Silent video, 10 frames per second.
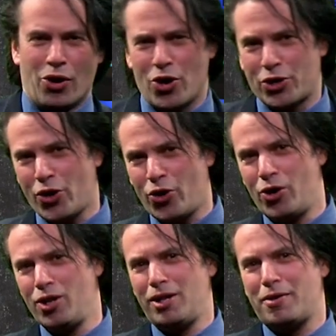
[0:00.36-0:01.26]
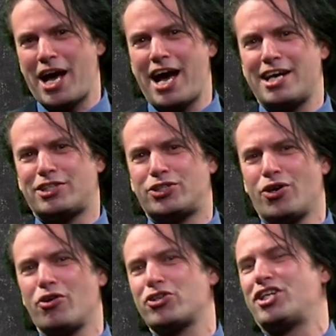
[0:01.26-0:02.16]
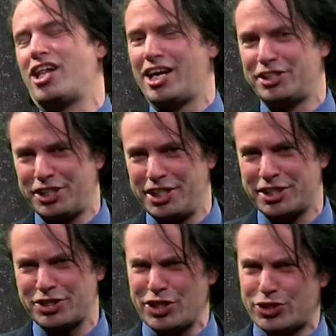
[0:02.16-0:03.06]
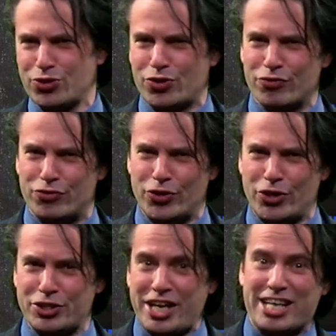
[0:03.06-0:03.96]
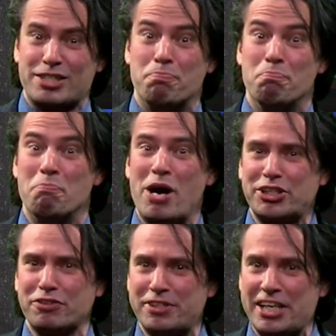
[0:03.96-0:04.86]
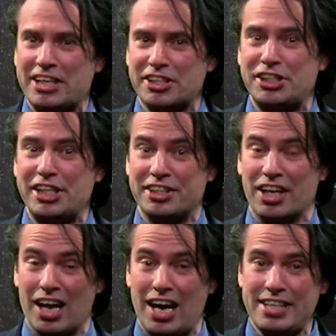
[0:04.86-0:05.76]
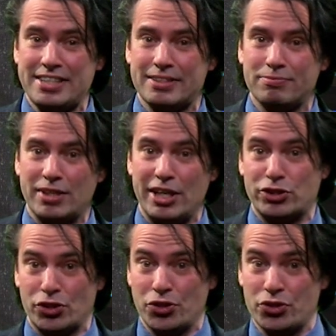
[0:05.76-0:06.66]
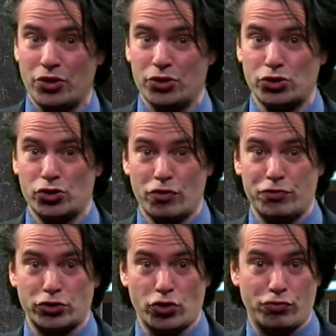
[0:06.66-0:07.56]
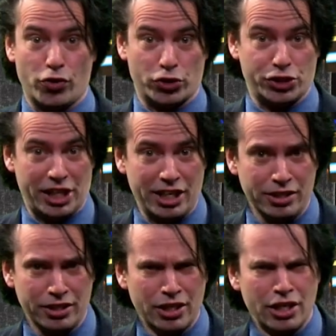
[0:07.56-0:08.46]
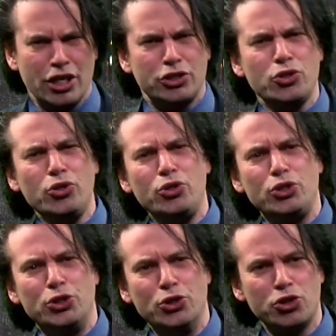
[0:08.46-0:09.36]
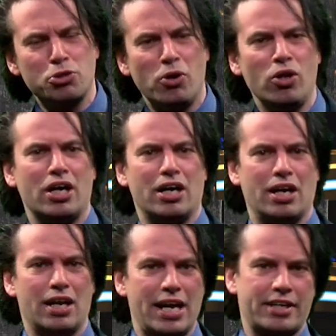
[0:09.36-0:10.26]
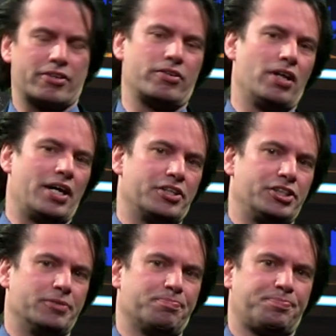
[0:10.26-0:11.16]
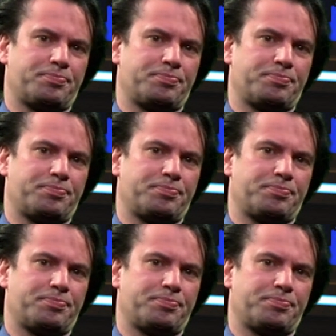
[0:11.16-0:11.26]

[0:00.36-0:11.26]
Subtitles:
Our goal as solar cell engineers is to convert as much of the energy in the light incident on the surface of our cell to usable electrical energy.